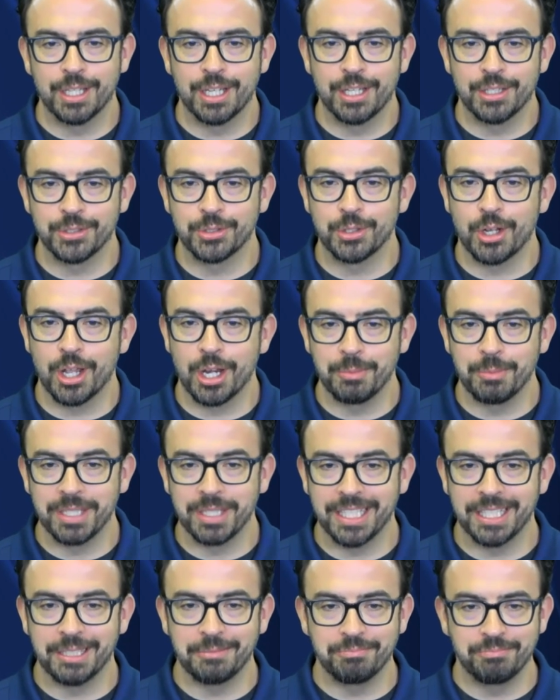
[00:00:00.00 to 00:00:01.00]

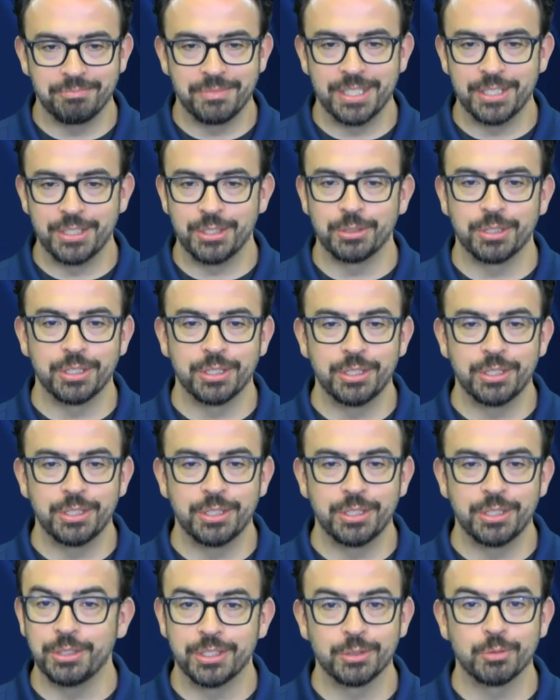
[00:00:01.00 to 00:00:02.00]
astronomy that you can do.
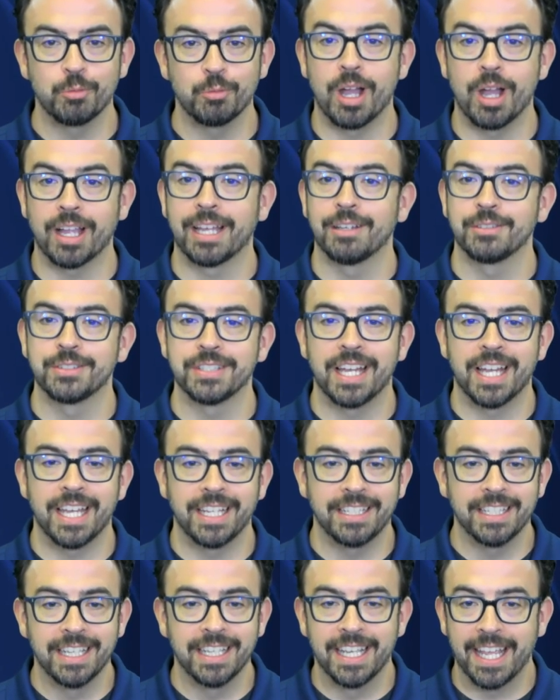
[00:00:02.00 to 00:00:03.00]
You can just walk
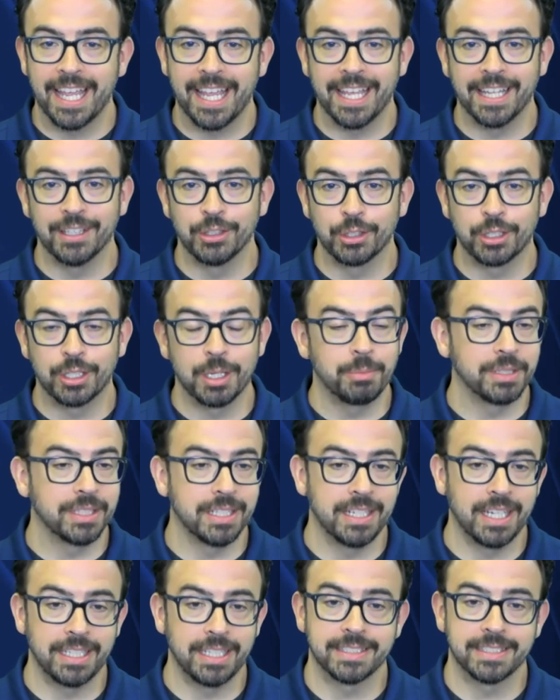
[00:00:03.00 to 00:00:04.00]
outside and look up at
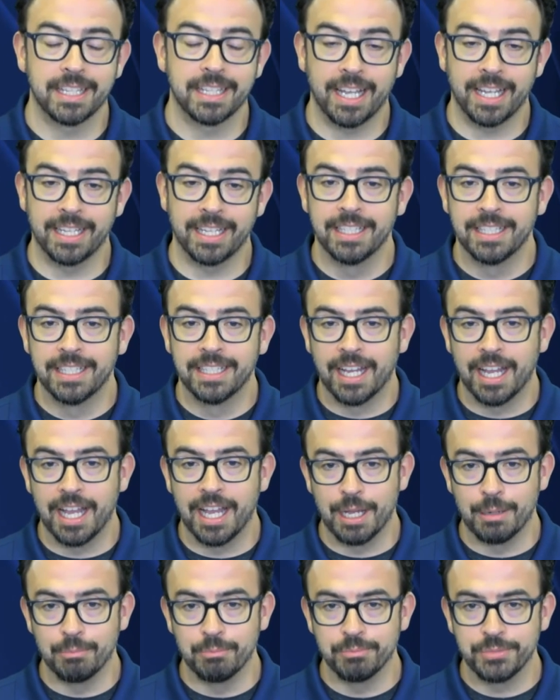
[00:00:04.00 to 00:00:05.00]
the night sky.
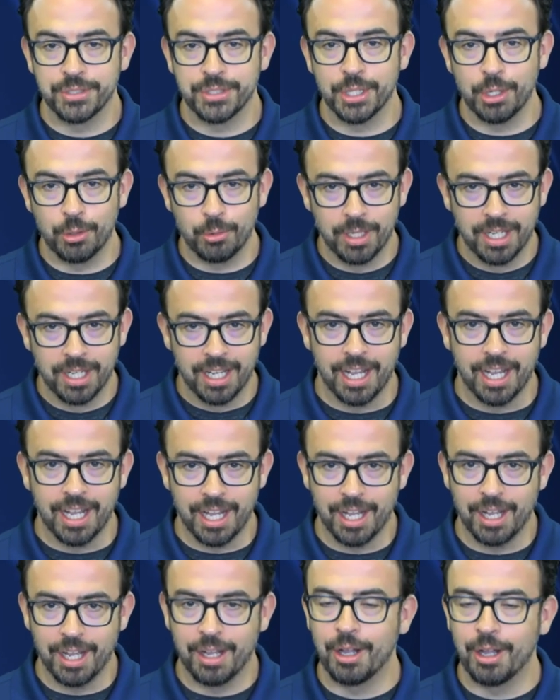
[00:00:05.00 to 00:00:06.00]
Um, so
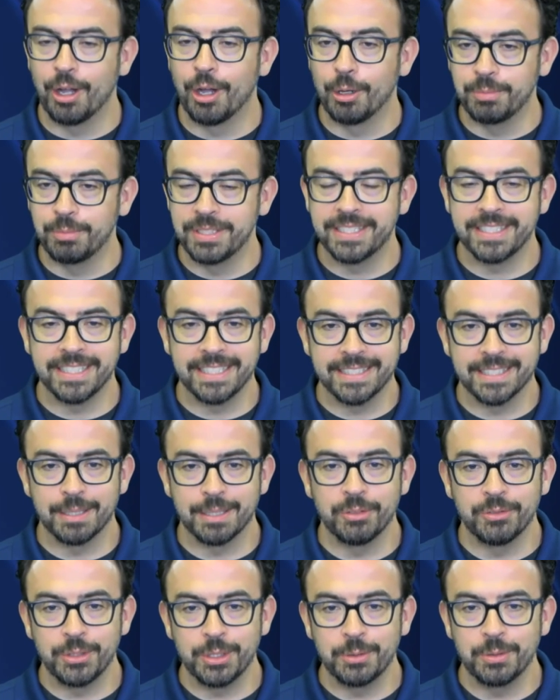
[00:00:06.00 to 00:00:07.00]
uh, I hope to see some
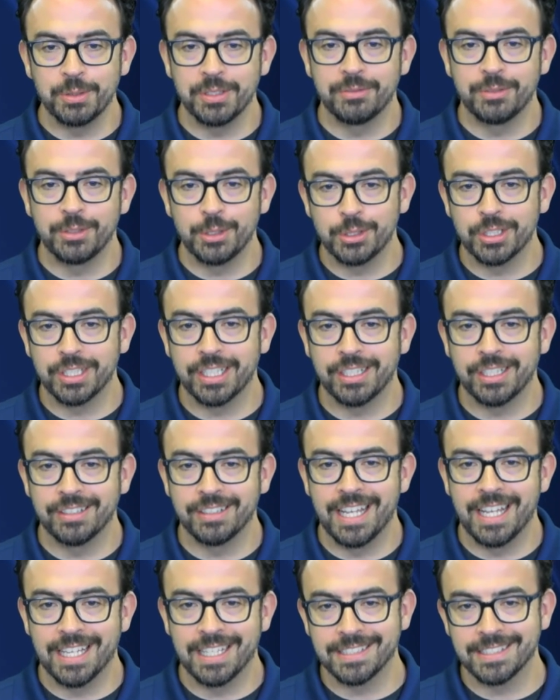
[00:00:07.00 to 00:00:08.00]
of you in the future here at
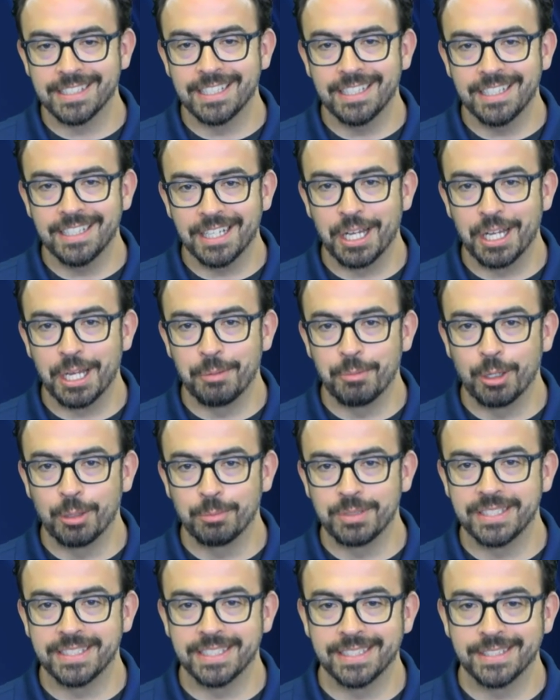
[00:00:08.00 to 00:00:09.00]
NASA. Um, hope
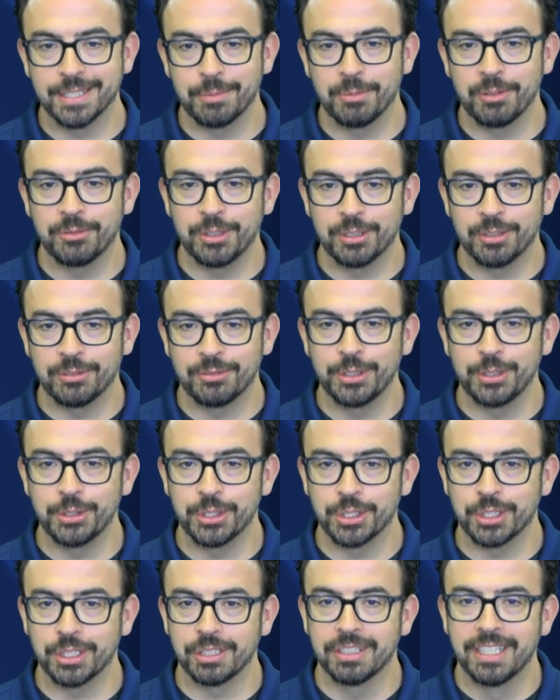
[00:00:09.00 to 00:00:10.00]
to see some of your
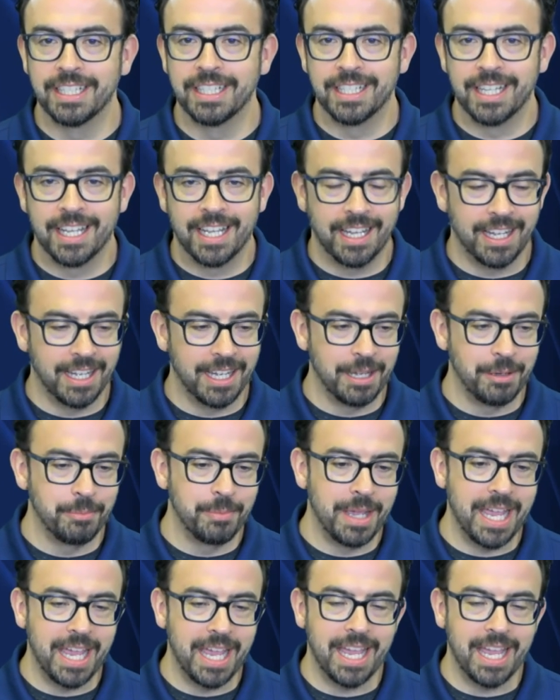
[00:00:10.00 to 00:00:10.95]
future um,